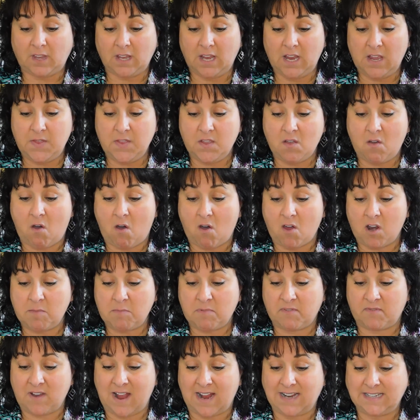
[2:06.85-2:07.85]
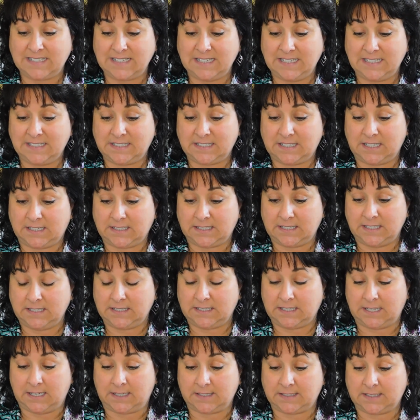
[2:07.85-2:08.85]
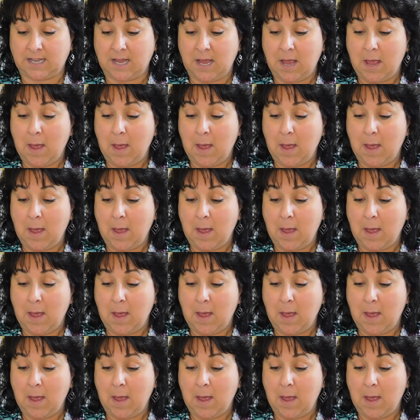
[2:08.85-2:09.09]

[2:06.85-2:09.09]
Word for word: In the autumn of 1966,